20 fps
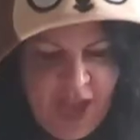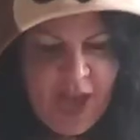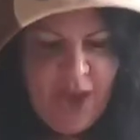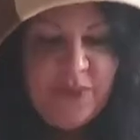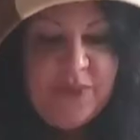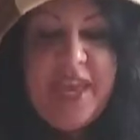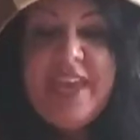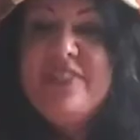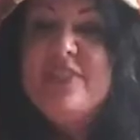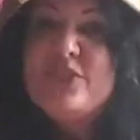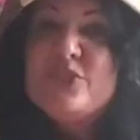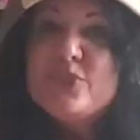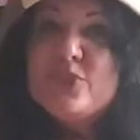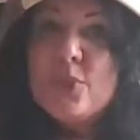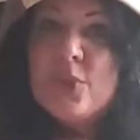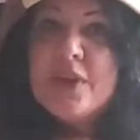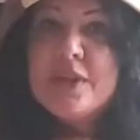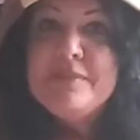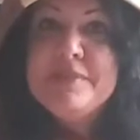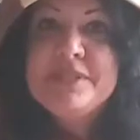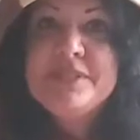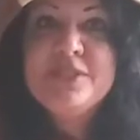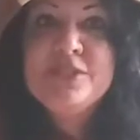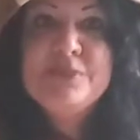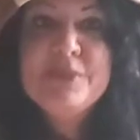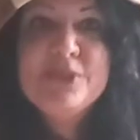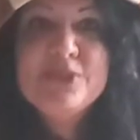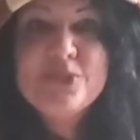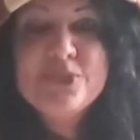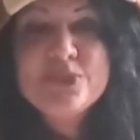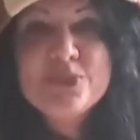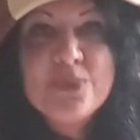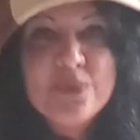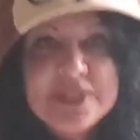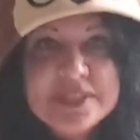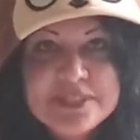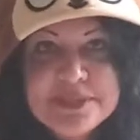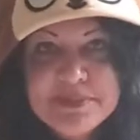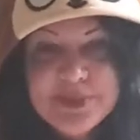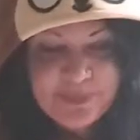Okay, the story Mrs. Moser is
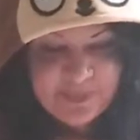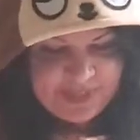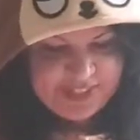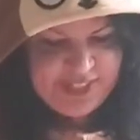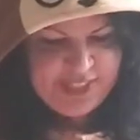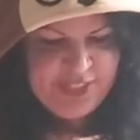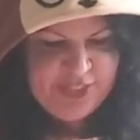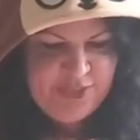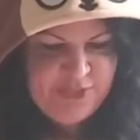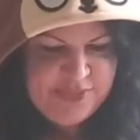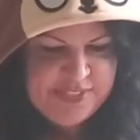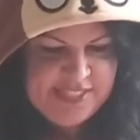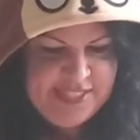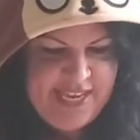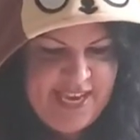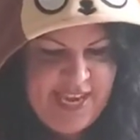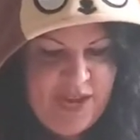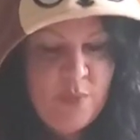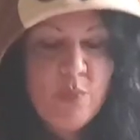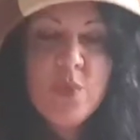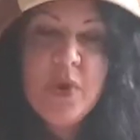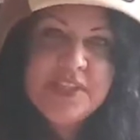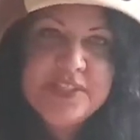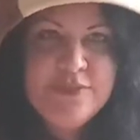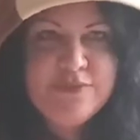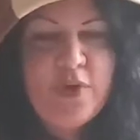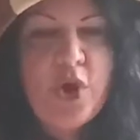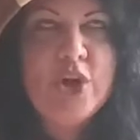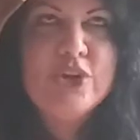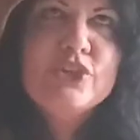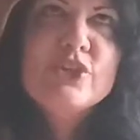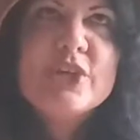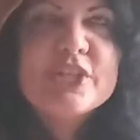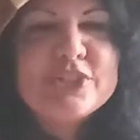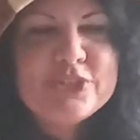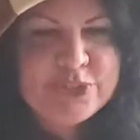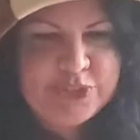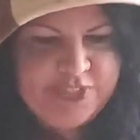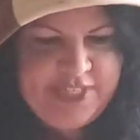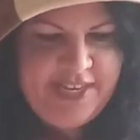going to be reading you today, one of our
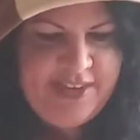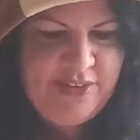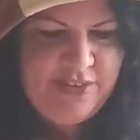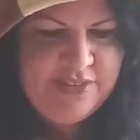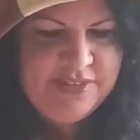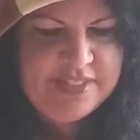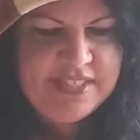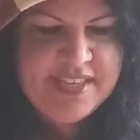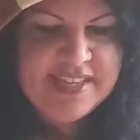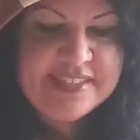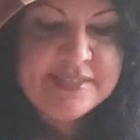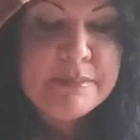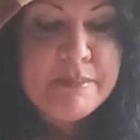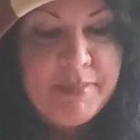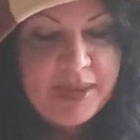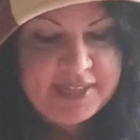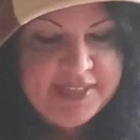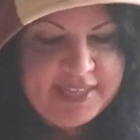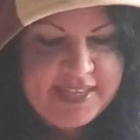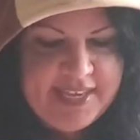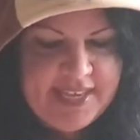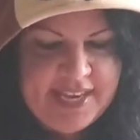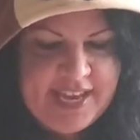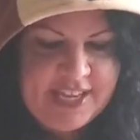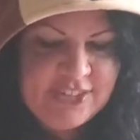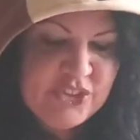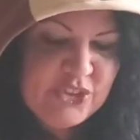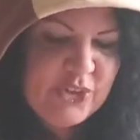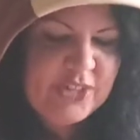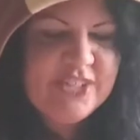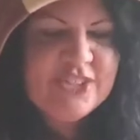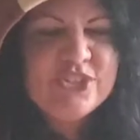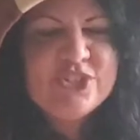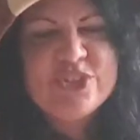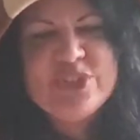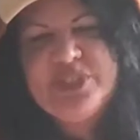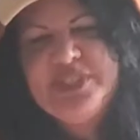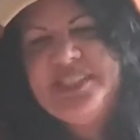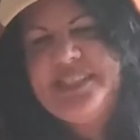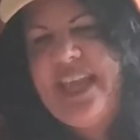trickster tales, is Monkey, a
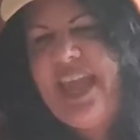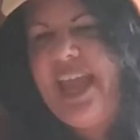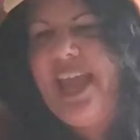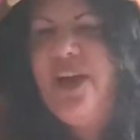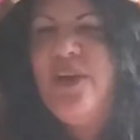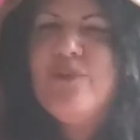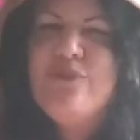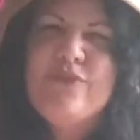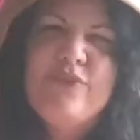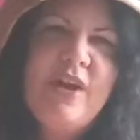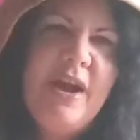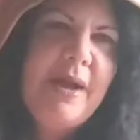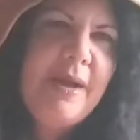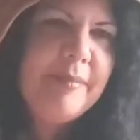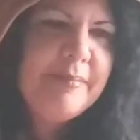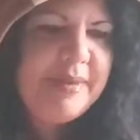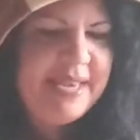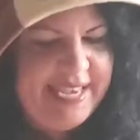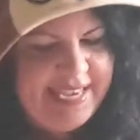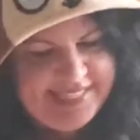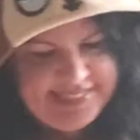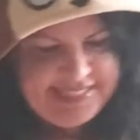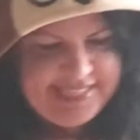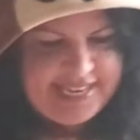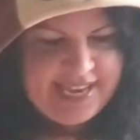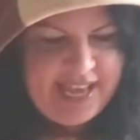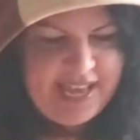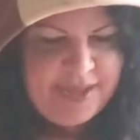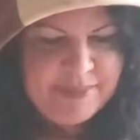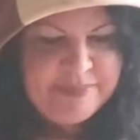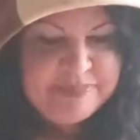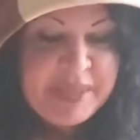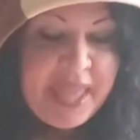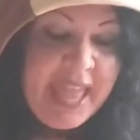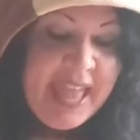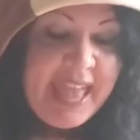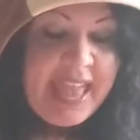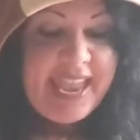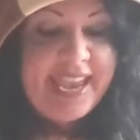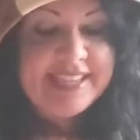trickster tale from India.
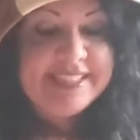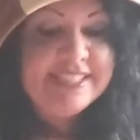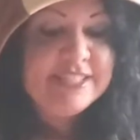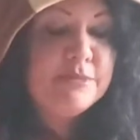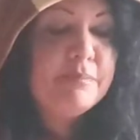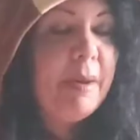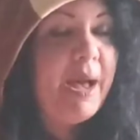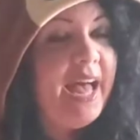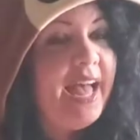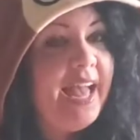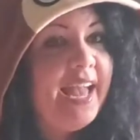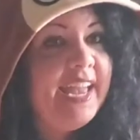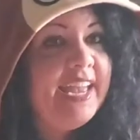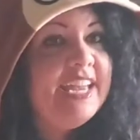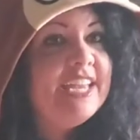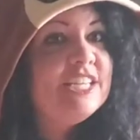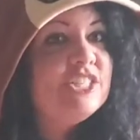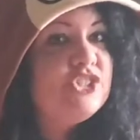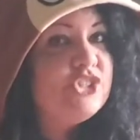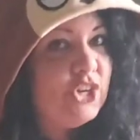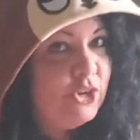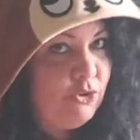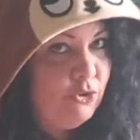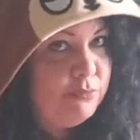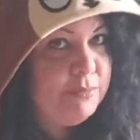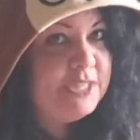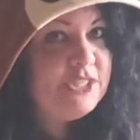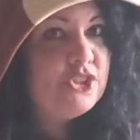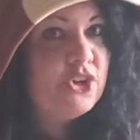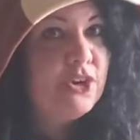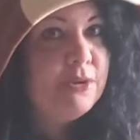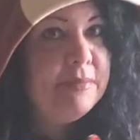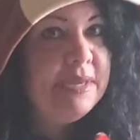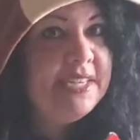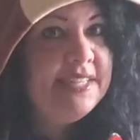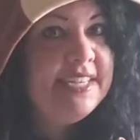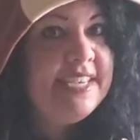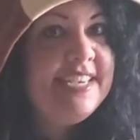And it's by Gerald McDermott.